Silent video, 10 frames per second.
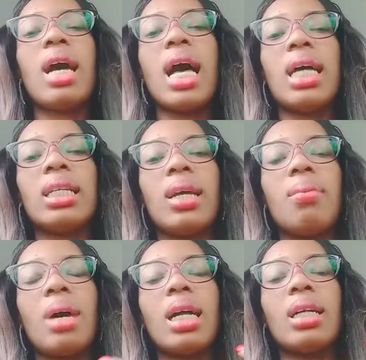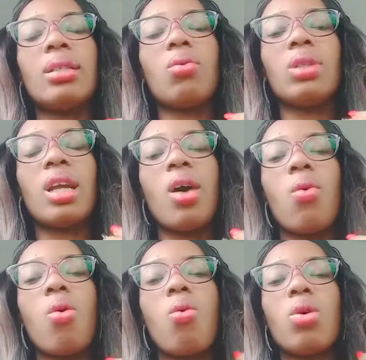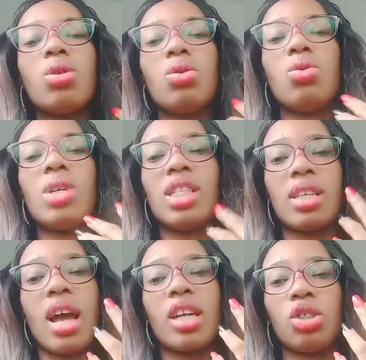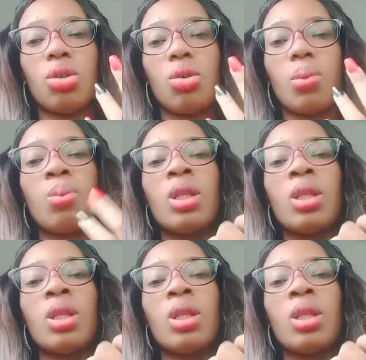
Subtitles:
And now what we want to do is action.